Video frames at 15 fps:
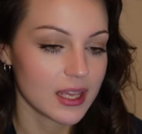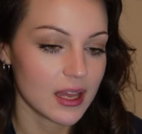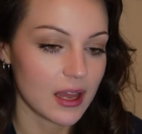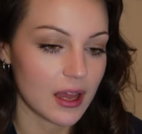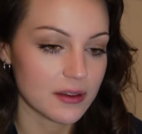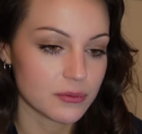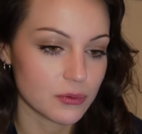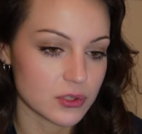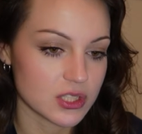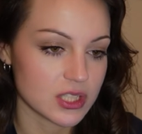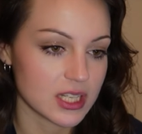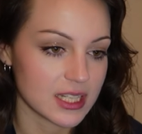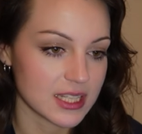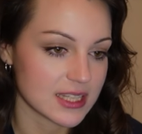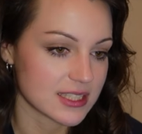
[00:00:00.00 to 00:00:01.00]

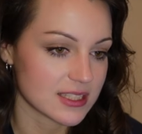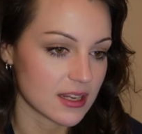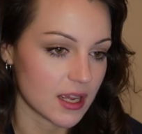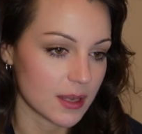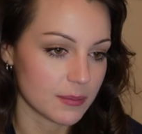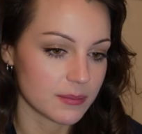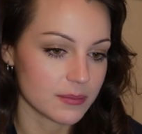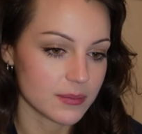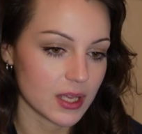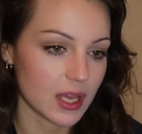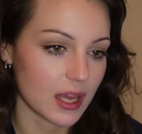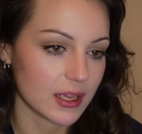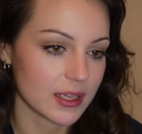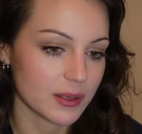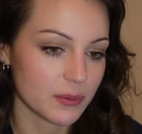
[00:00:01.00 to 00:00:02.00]
Unfortunately, this time
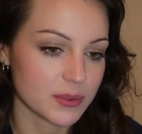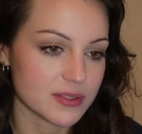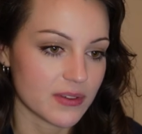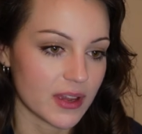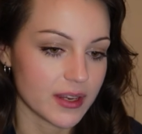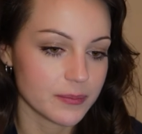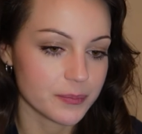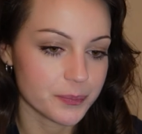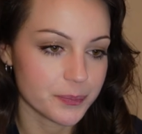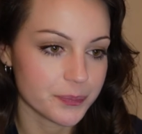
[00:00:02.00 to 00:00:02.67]
it was fine.